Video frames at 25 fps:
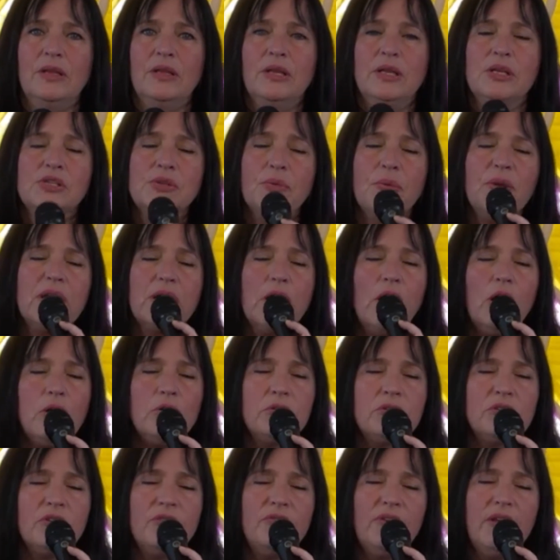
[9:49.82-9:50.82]
So we
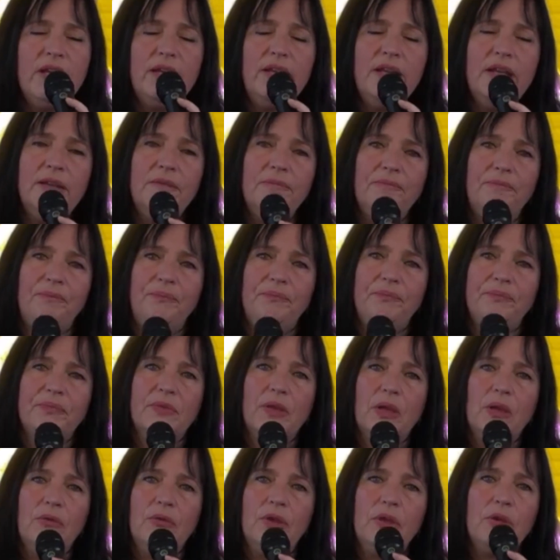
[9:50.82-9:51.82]
cultivate it.
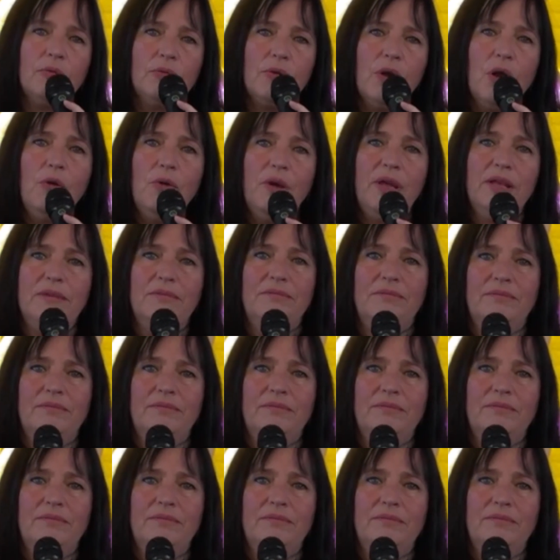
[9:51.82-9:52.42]
We grow it.